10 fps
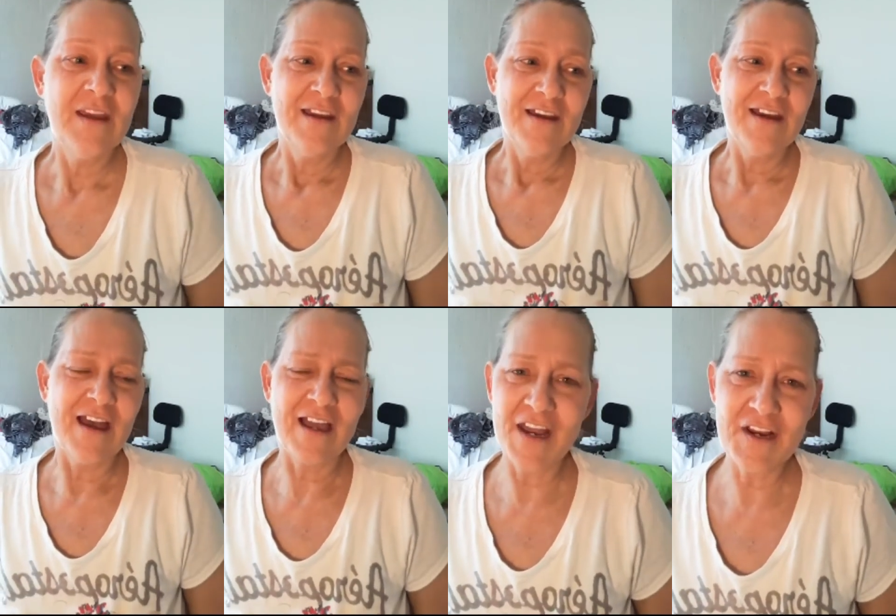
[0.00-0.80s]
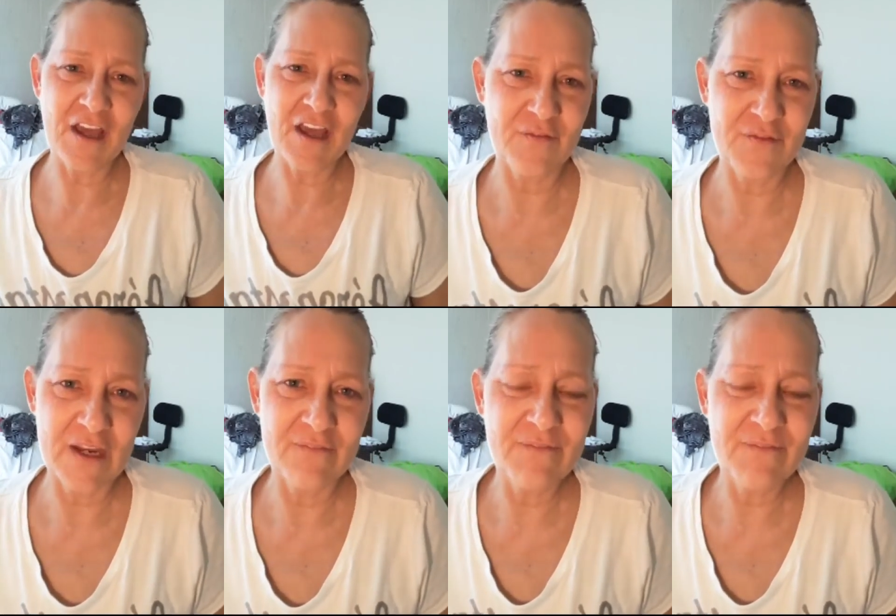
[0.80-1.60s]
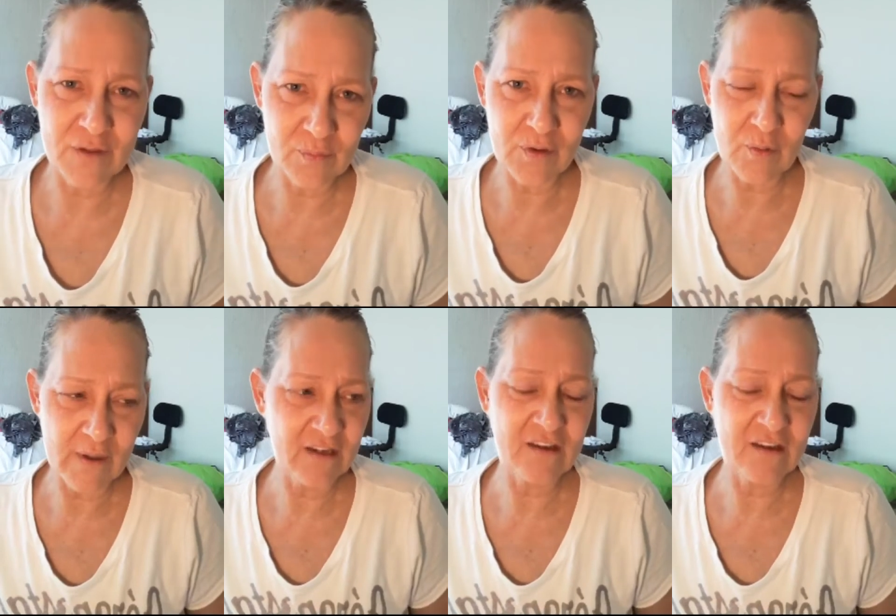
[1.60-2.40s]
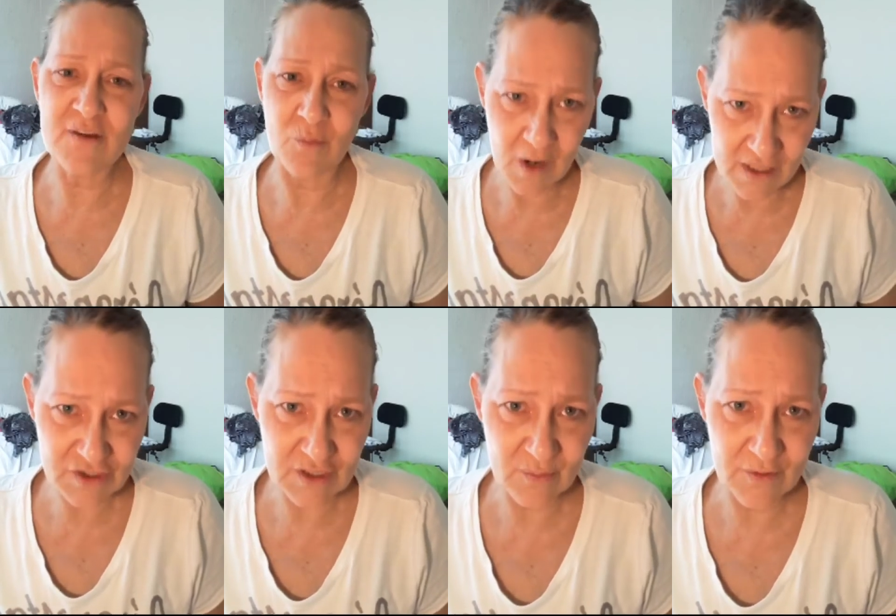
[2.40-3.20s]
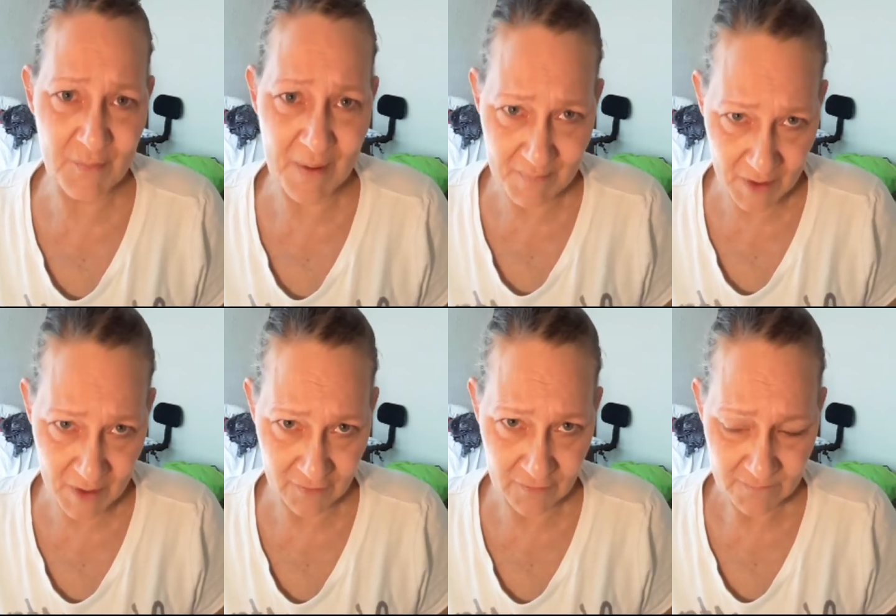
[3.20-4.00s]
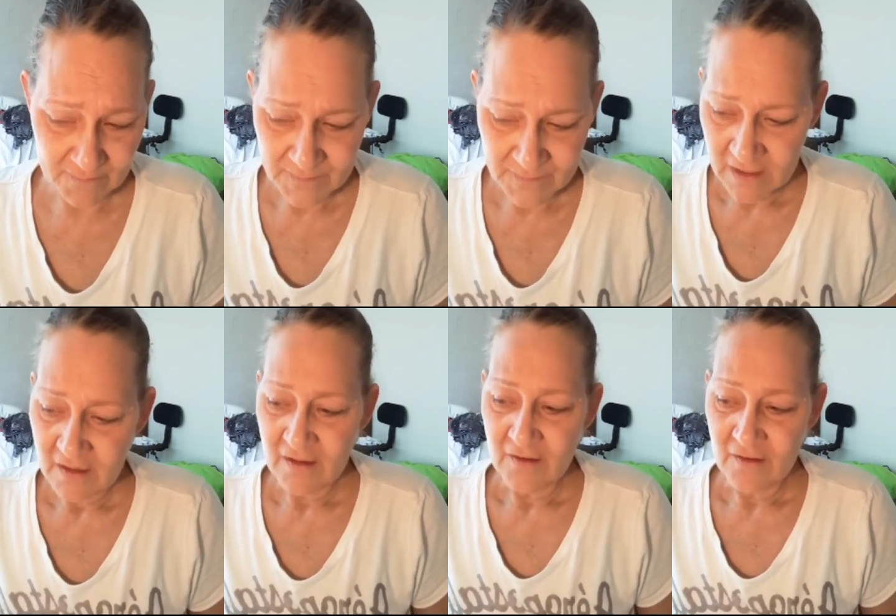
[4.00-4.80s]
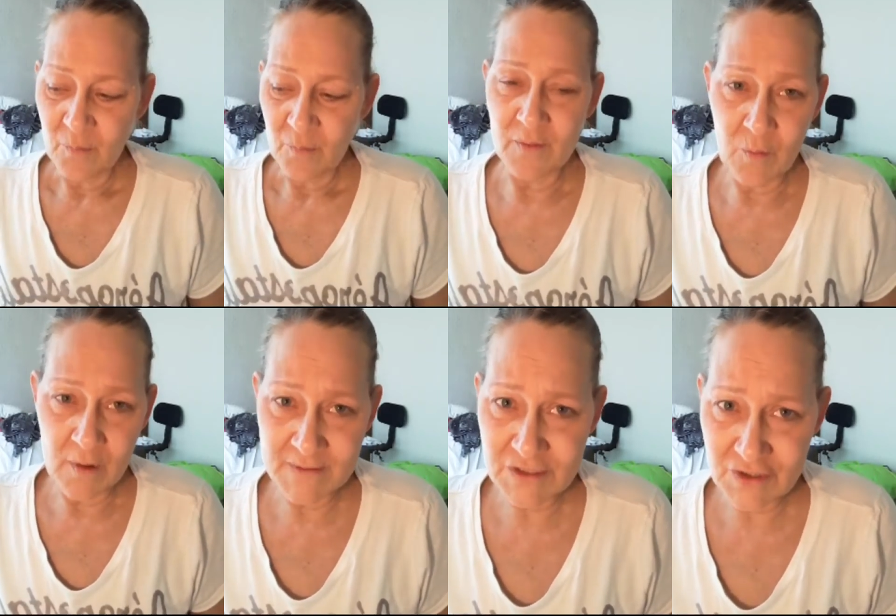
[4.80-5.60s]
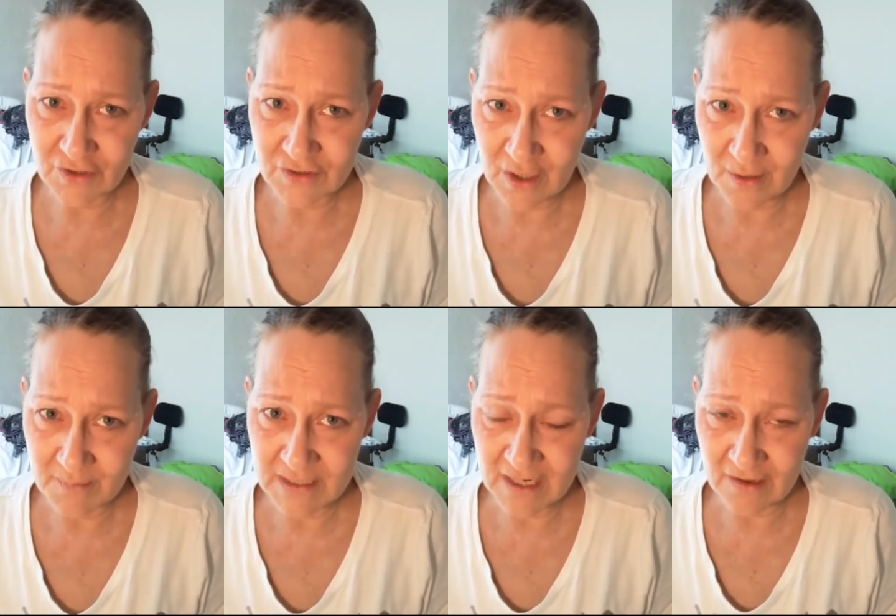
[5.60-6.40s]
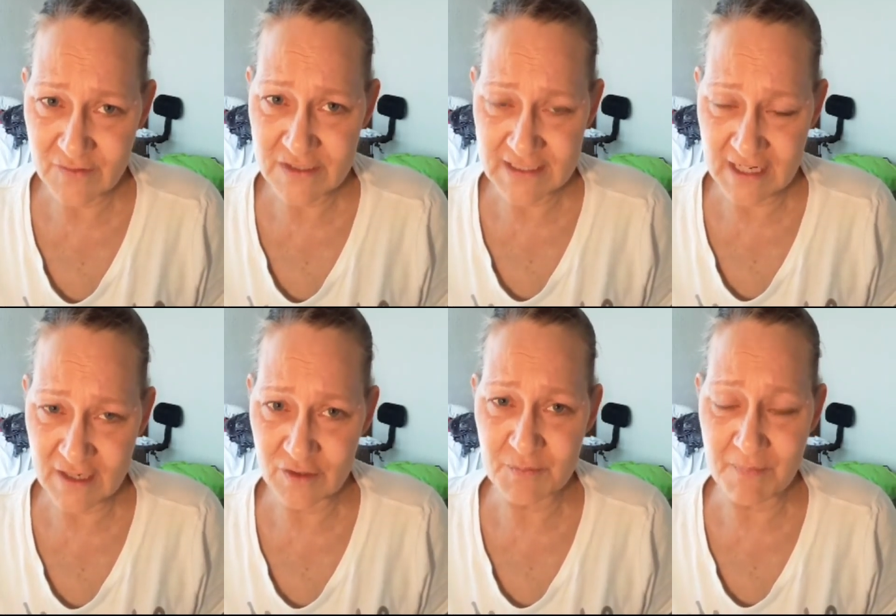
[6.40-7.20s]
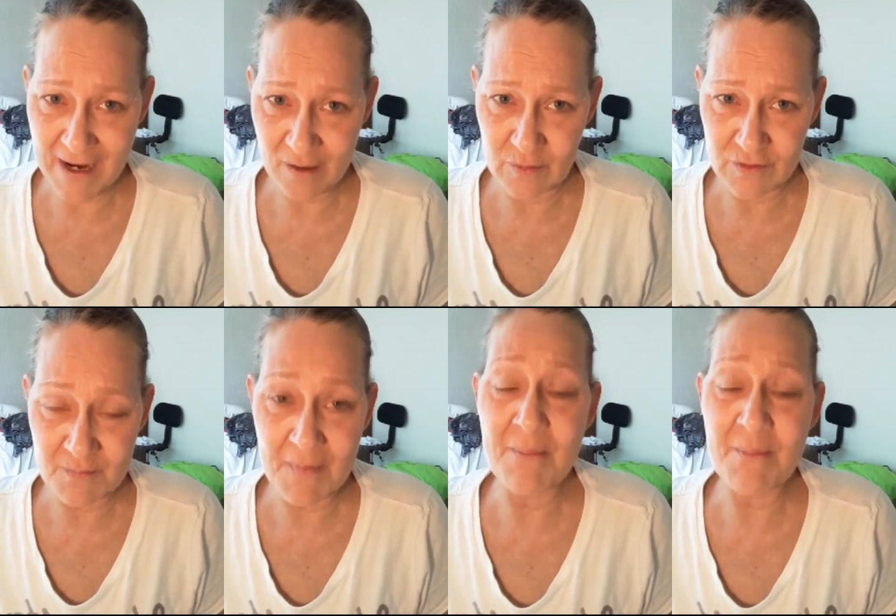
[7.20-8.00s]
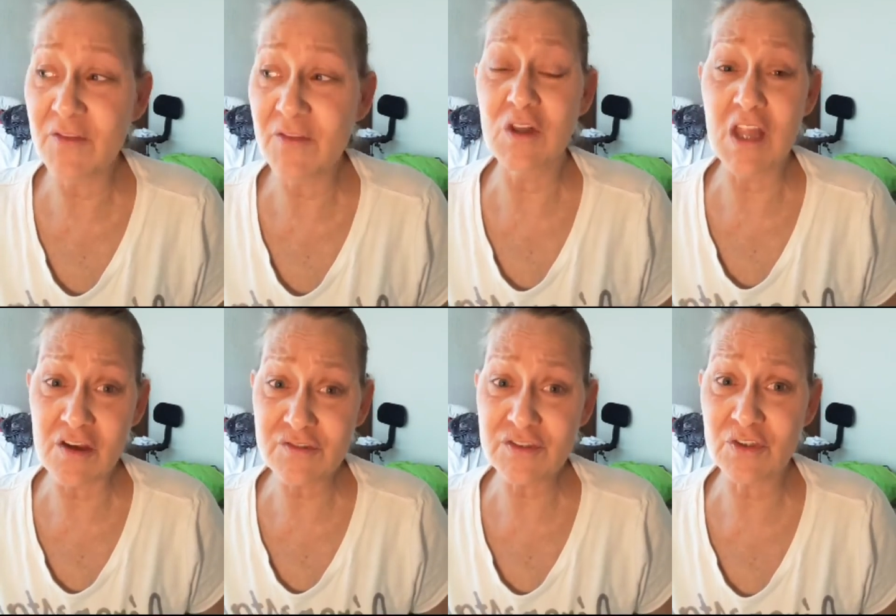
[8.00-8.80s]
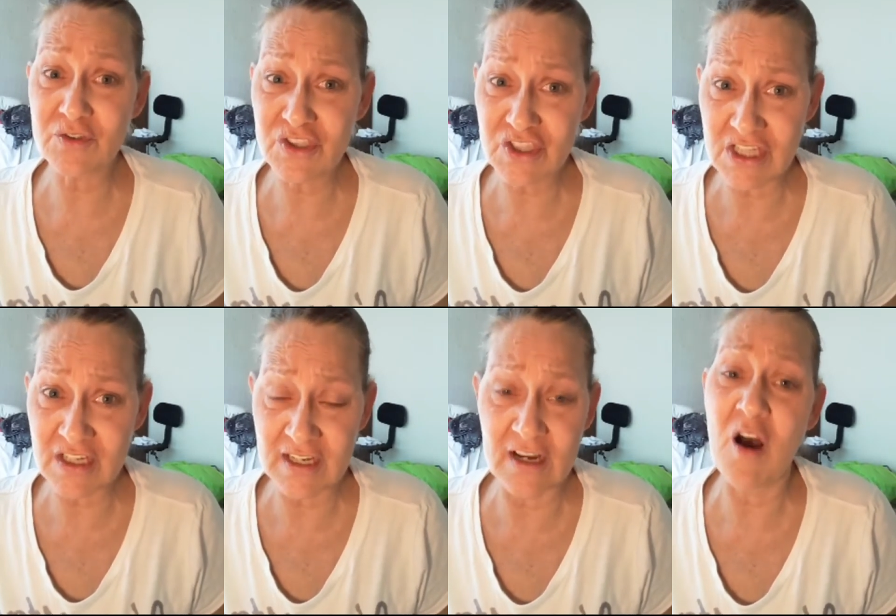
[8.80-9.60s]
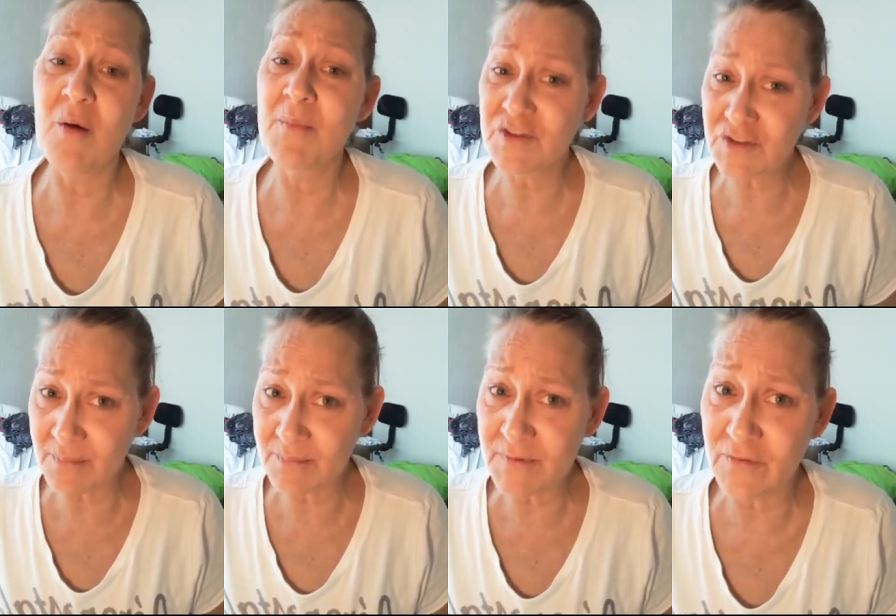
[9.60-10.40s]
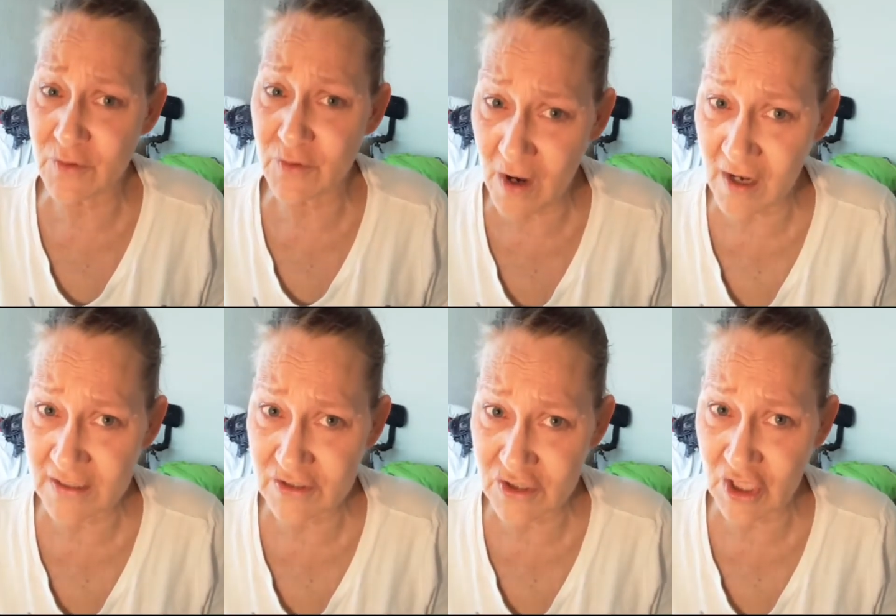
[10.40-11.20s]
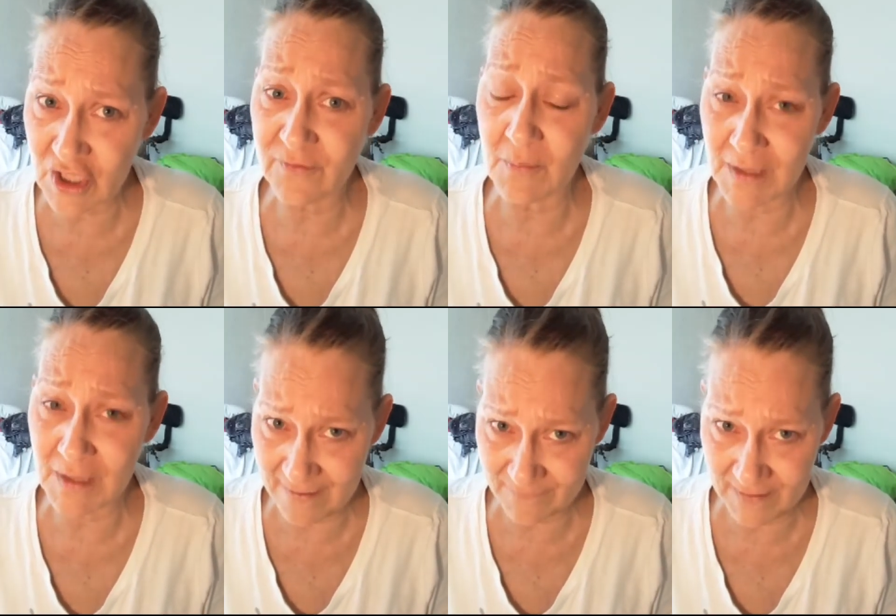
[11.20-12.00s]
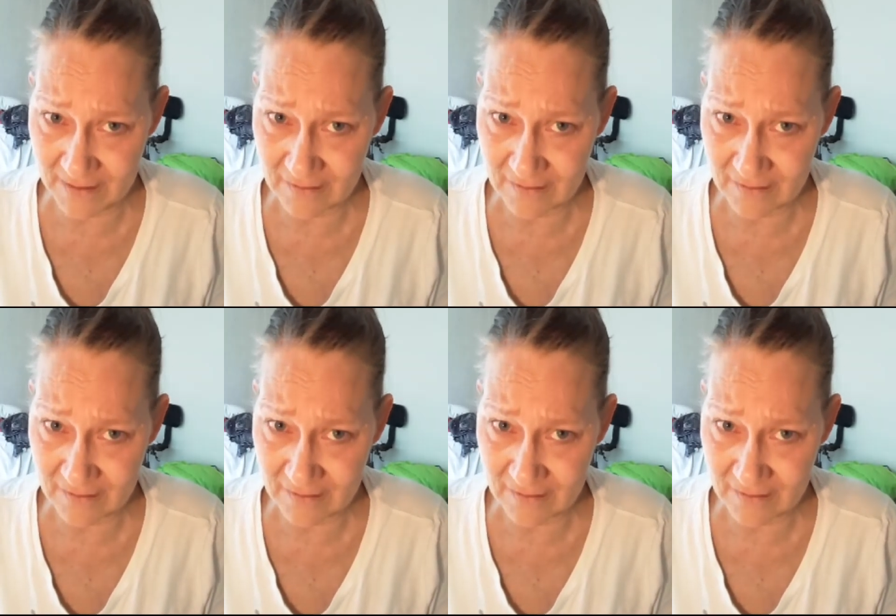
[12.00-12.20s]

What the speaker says: I kind of got over that fear real quick because I watched it with my mother. When the woman starts coming down the stairs backwards, my mother lost her shit and almost humped over the rocking chair from laughing.